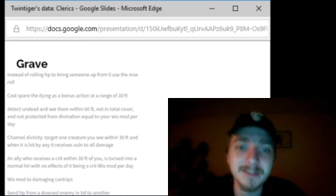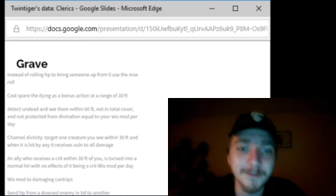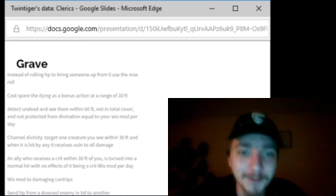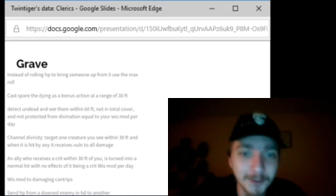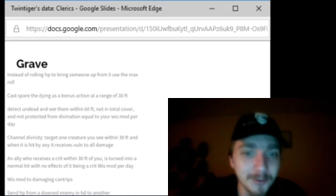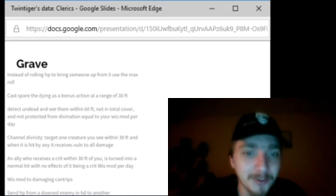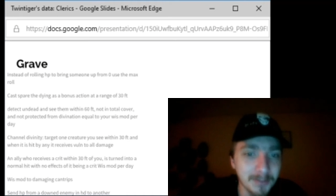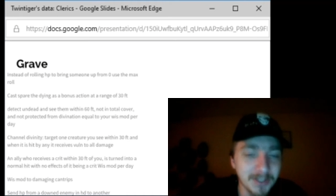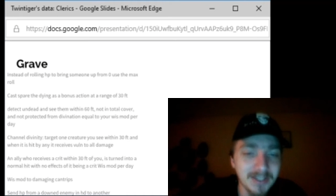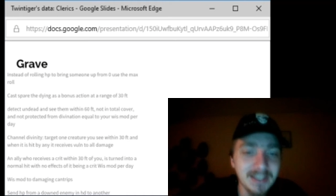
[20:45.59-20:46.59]

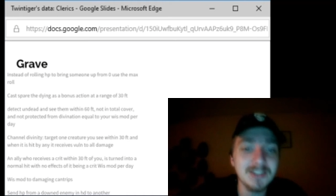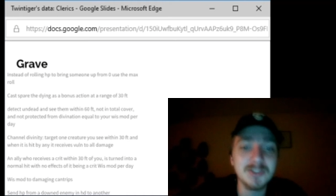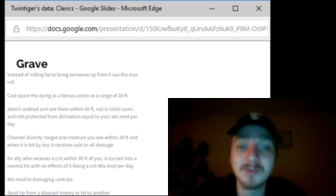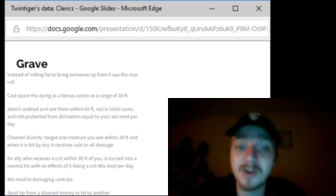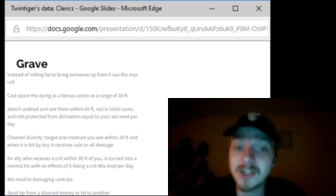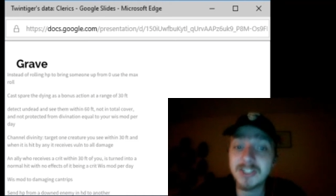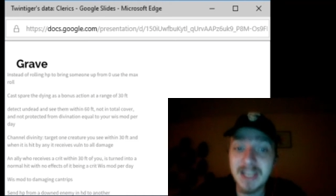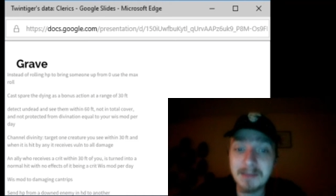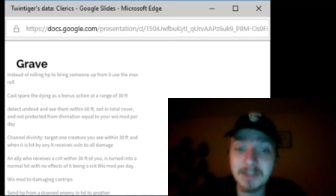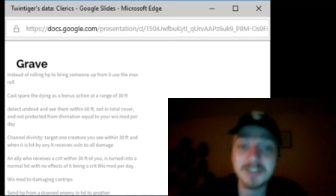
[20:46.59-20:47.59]
vulnerability to all
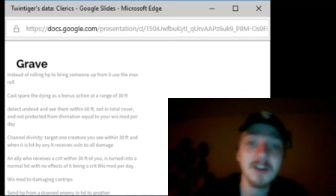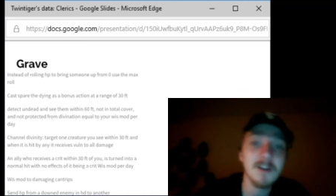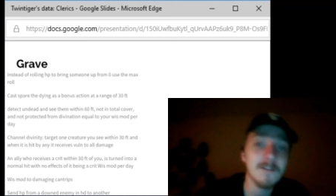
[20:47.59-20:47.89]
damage